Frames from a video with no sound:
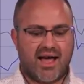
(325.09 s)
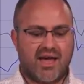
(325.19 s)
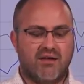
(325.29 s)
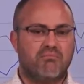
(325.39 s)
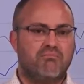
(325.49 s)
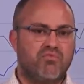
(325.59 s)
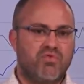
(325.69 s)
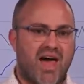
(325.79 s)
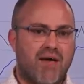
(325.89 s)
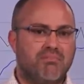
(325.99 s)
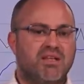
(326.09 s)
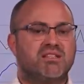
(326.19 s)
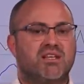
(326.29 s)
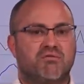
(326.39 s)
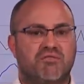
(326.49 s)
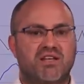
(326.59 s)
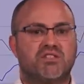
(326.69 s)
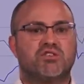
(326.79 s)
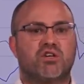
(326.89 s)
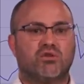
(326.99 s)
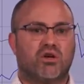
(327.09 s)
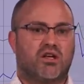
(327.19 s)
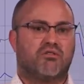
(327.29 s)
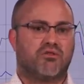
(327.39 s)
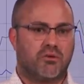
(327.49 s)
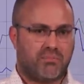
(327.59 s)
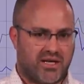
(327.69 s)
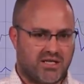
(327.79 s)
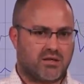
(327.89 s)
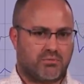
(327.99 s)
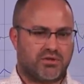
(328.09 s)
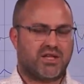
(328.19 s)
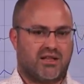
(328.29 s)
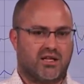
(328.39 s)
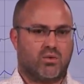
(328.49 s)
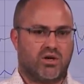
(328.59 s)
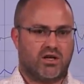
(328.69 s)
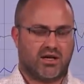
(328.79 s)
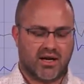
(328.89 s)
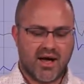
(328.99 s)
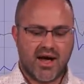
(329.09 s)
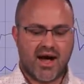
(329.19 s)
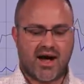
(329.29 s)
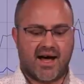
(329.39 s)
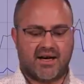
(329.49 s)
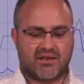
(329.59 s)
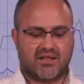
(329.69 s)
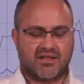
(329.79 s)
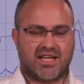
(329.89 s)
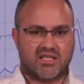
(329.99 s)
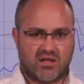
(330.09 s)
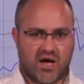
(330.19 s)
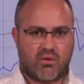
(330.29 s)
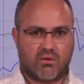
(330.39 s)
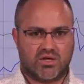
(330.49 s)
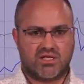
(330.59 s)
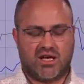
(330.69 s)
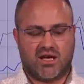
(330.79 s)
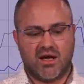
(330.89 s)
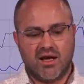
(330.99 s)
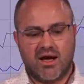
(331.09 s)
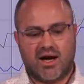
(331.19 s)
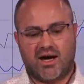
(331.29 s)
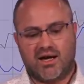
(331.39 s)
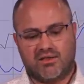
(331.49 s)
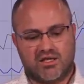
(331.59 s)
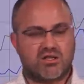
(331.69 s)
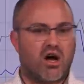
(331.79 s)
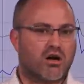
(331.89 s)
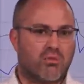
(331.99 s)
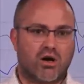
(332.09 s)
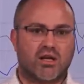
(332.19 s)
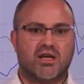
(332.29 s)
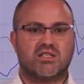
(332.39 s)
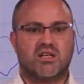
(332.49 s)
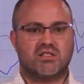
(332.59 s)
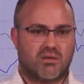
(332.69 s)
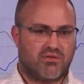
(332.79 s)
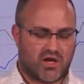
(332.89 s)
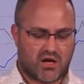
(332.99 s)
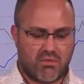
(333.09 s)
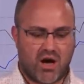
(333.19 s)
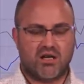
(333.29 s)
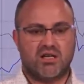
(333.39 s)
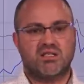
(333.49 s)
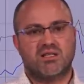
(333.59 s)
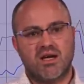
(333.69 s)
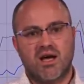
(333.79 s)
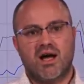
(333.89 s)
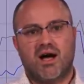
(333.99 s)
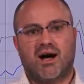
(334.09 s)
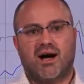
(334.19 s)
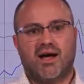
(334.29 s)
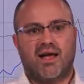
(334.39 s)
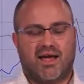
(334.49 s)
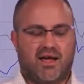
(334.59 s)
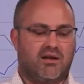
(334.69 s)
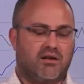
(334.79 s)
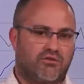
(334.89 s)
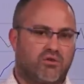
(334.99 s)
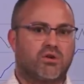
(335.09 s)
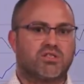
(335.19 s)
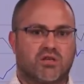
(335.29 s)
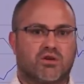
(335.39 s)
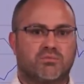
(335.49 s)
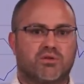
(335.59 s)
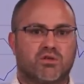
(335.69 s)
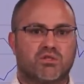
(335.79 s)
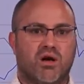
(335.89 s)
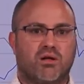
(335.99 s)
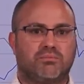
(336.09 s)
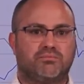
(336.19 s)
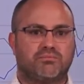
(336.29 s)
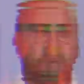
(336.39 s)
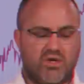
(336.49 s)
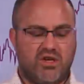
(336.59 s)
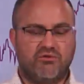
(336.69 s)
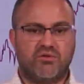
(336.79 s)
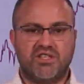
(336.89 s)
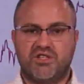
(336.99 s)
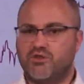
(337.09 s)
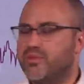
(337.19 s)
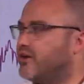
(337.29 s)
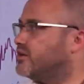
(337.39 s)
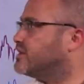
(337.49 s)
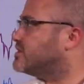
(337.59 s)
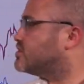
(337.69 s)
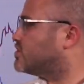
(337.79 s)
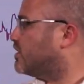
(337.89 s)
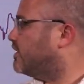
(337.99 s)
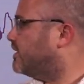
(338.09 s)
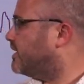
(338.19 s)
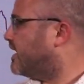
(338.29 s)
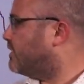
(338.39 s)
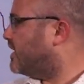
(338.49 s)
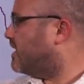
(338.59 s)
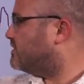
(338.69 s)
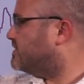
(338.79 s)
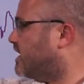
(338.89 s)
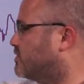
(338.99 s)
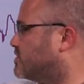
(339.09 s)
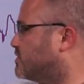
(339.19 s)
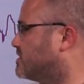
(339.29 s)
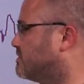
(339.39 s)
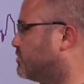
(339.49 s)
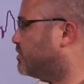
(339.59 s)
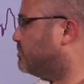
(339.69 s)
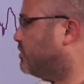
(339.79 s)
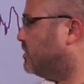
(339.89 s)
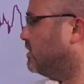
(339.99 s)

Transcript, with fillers: and that means that investors are looking for a place to put that liquidity. And I think that that's a lot what we're seeing in the stock markets and some of the commodities, and of course in crypto as well. If we zoom out on this chart, again, we have the Dow Jones in purple